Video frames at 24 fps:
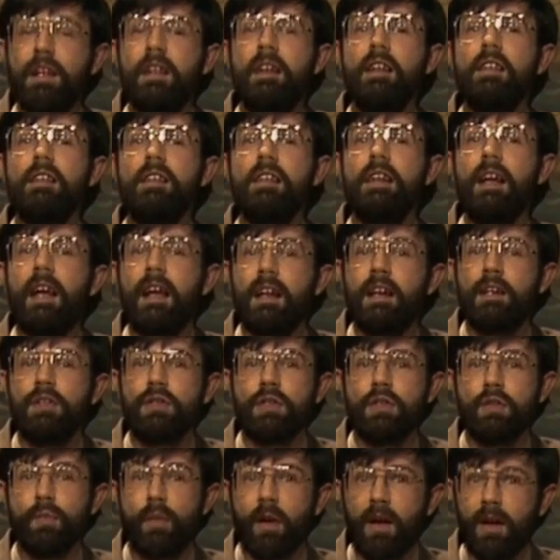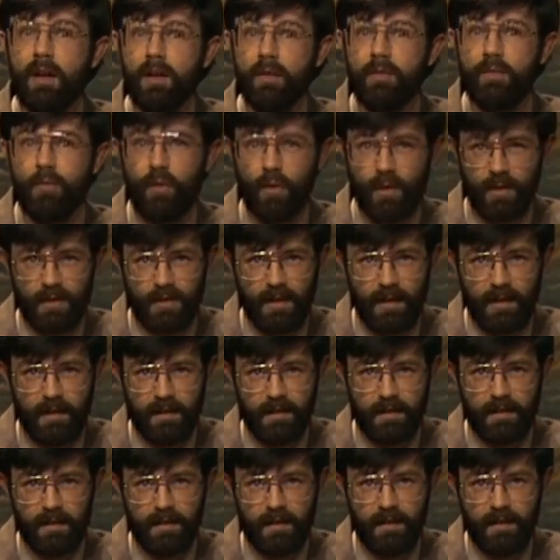Ihnen die englische Sprache vorstellen.